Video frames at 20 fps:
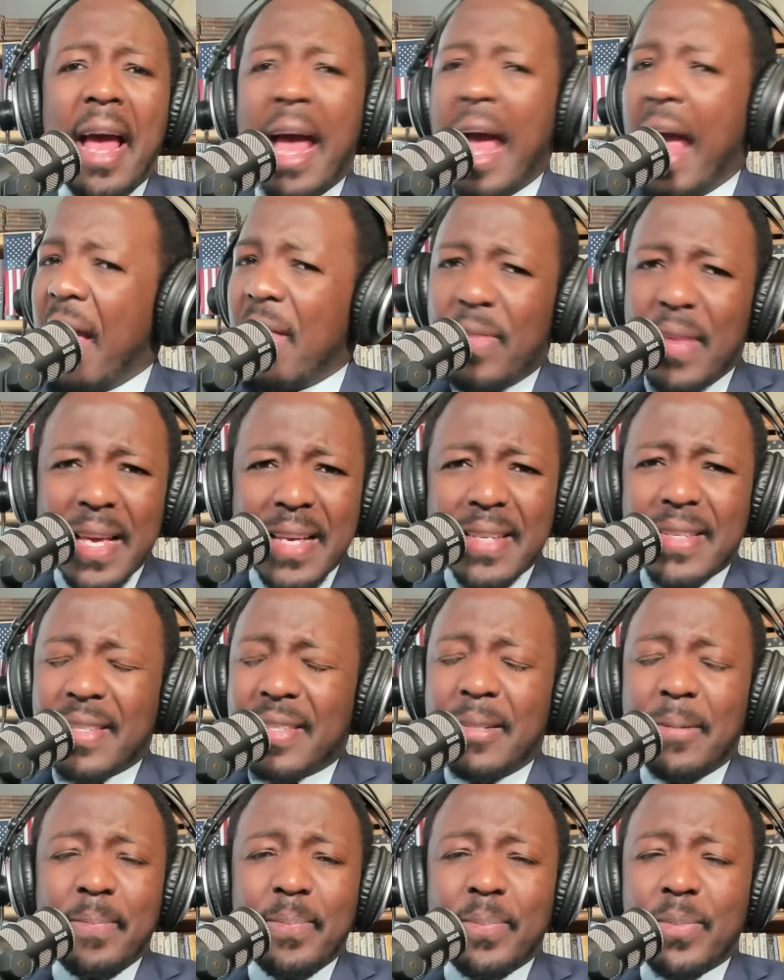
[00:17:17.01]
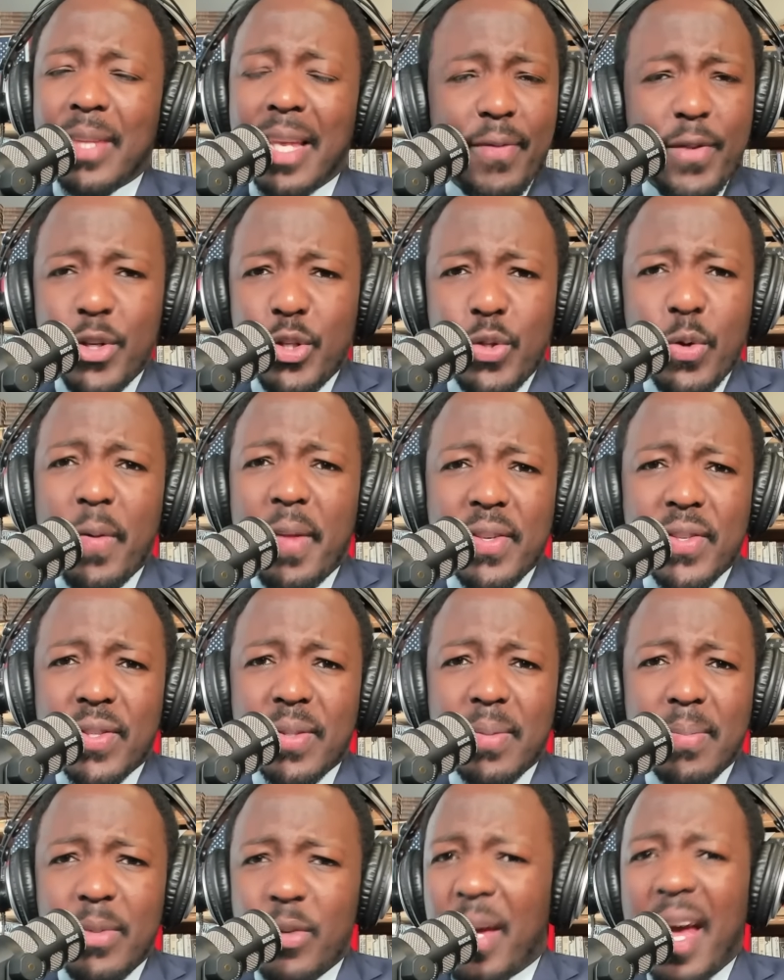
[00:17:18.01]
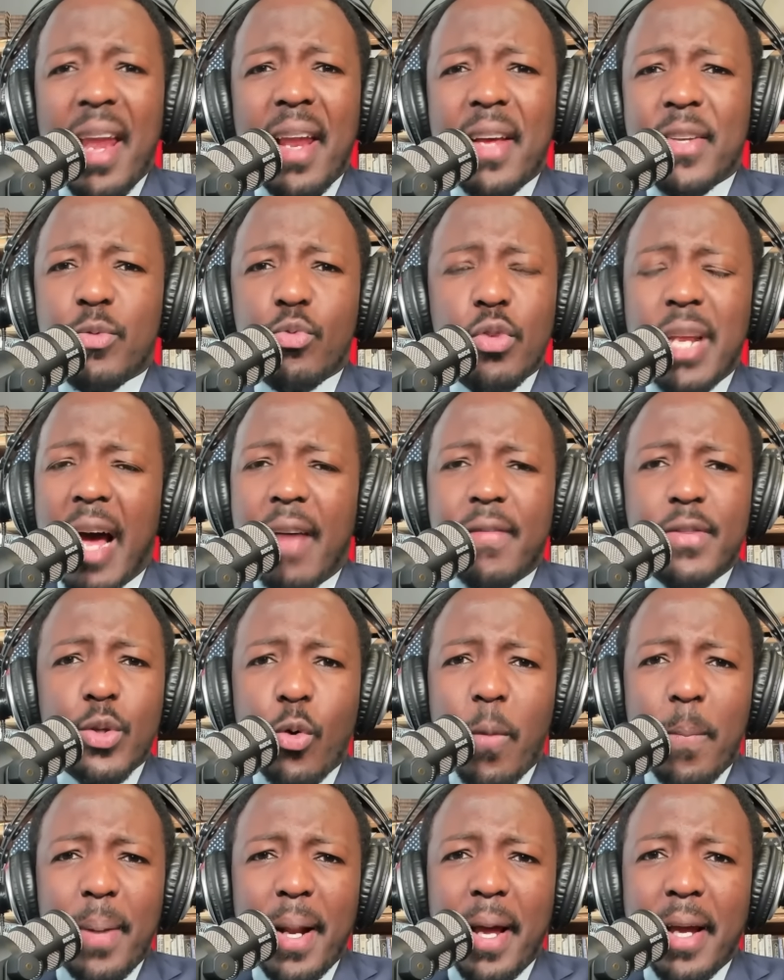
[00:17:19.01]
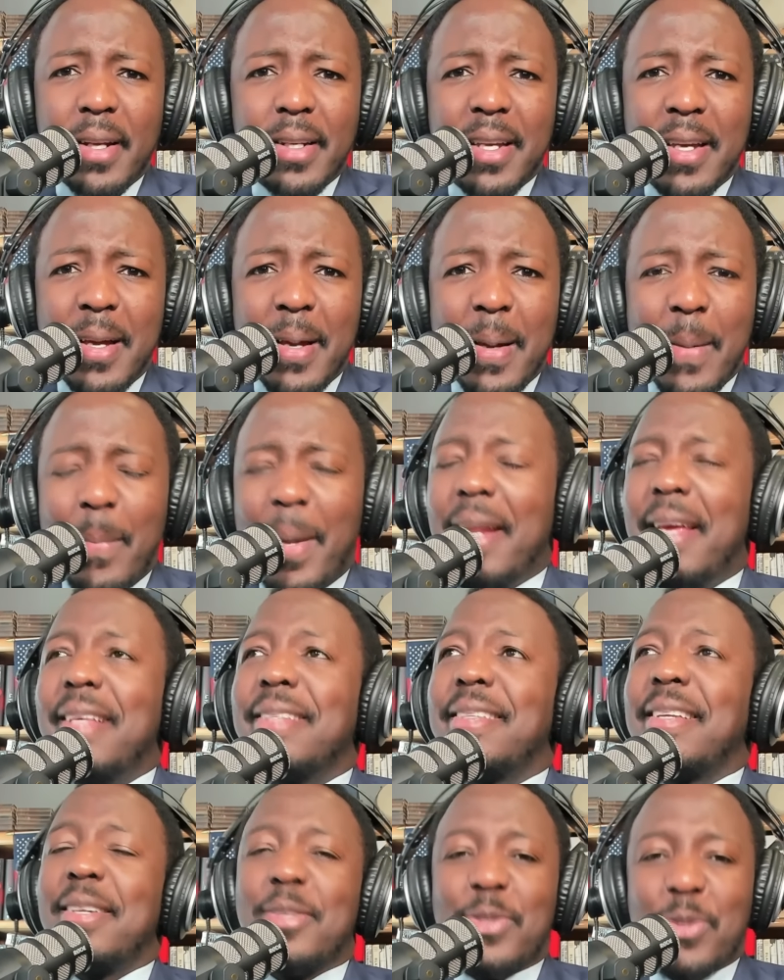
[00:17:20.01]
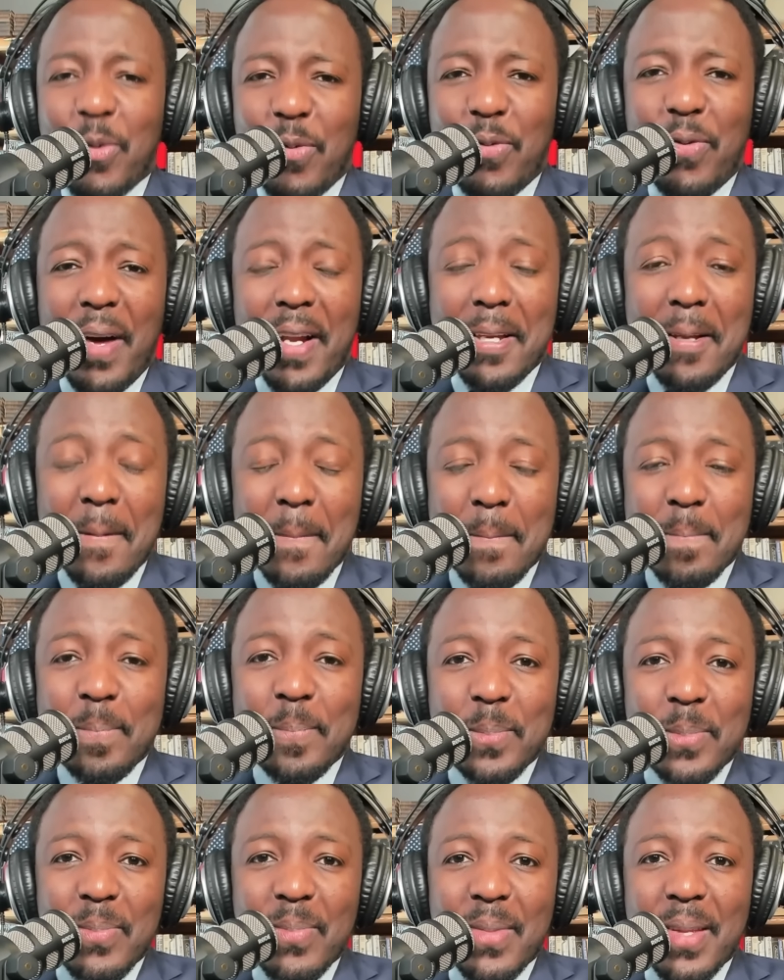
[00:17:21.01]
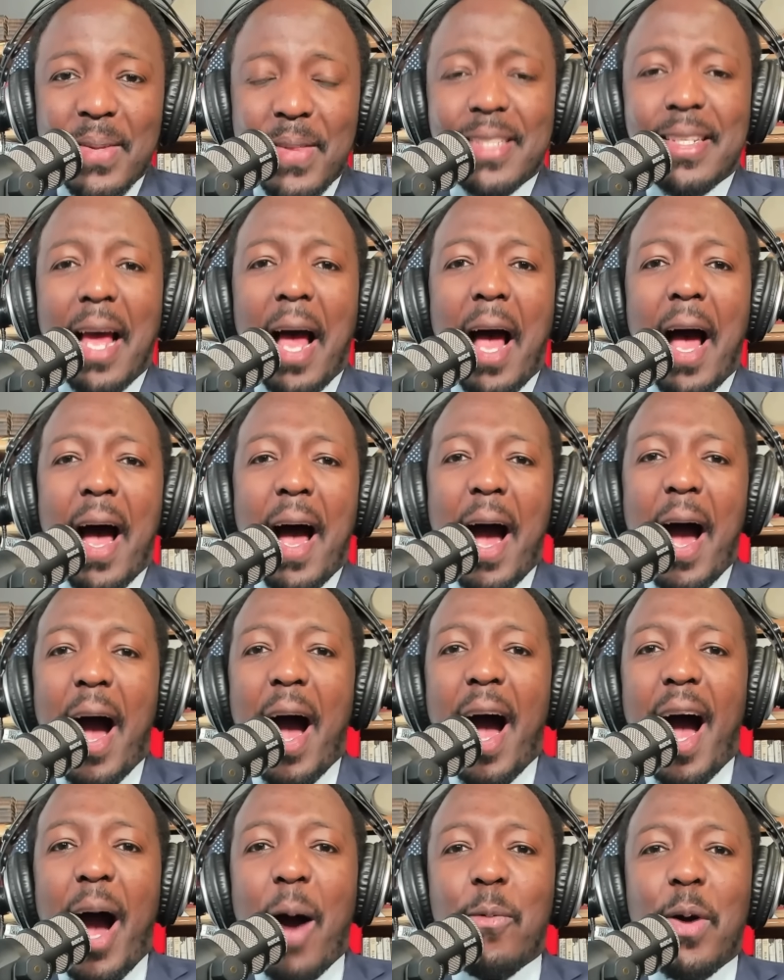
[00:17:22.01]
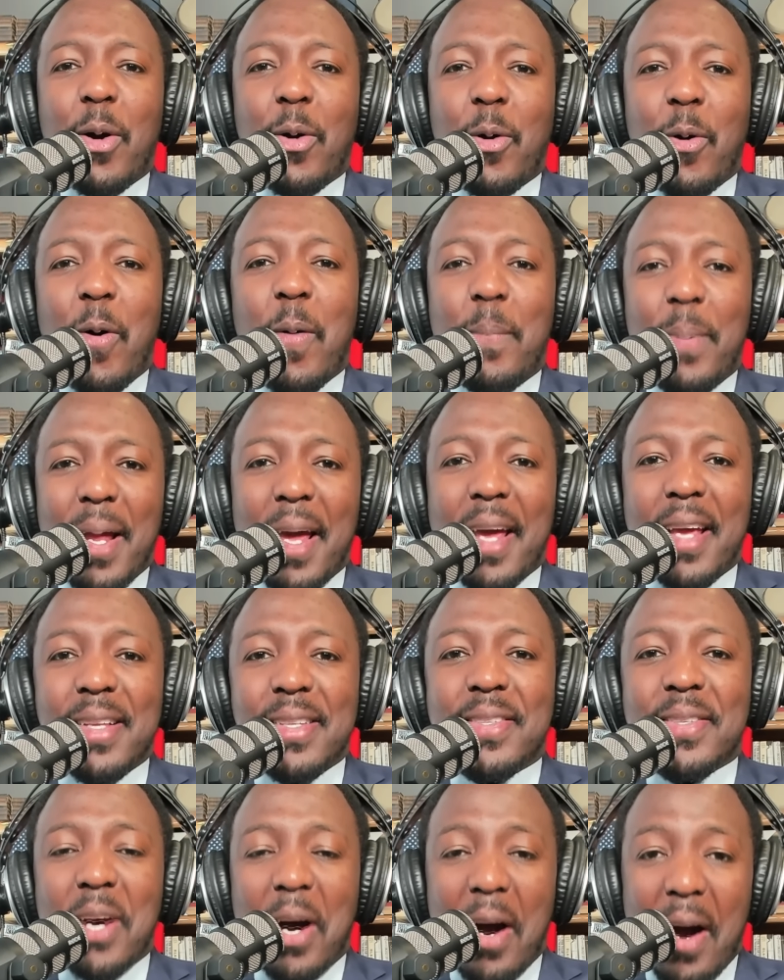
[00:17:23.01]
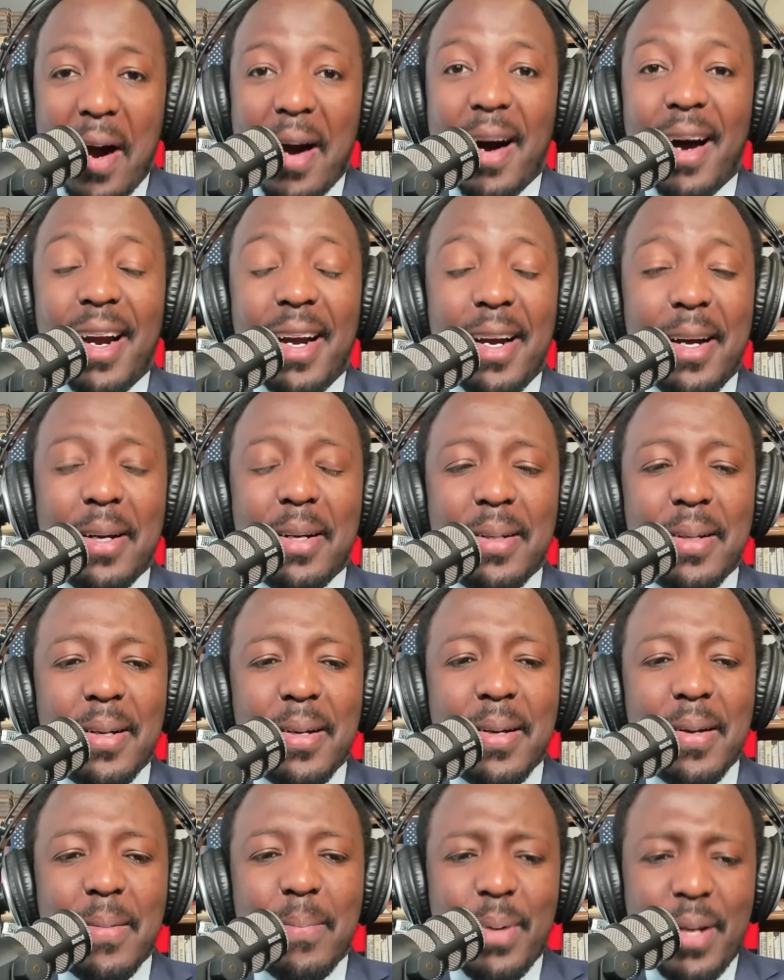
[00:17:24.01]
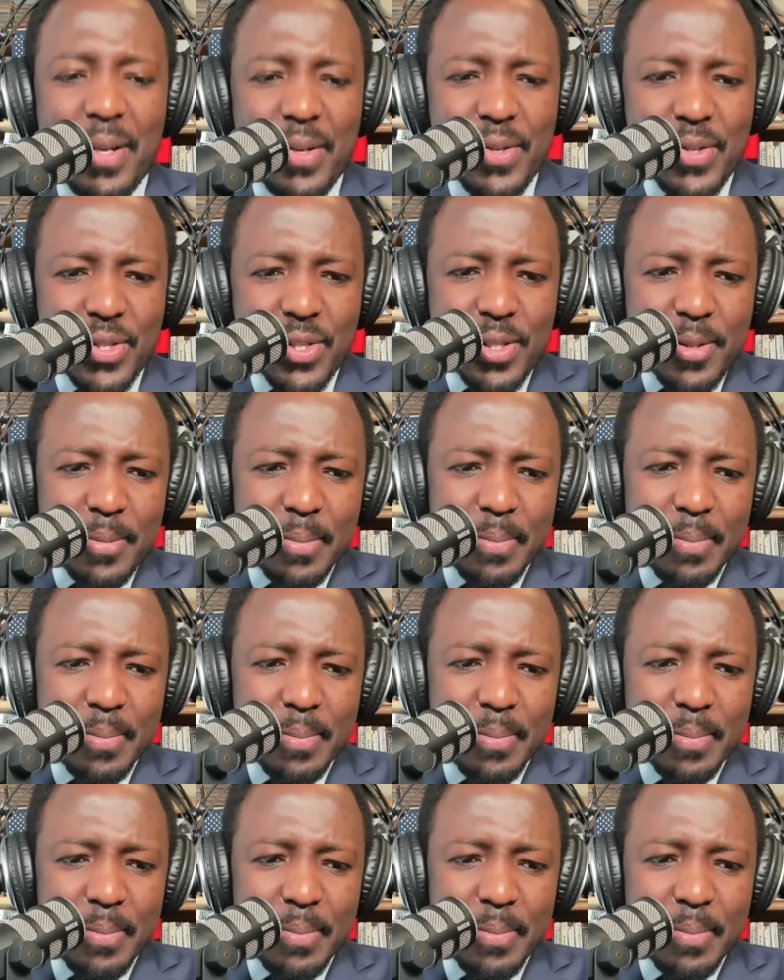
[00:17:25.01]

This, if you do this, Ugandans won't have to complain. But isn't it so funny that our complaints are, please,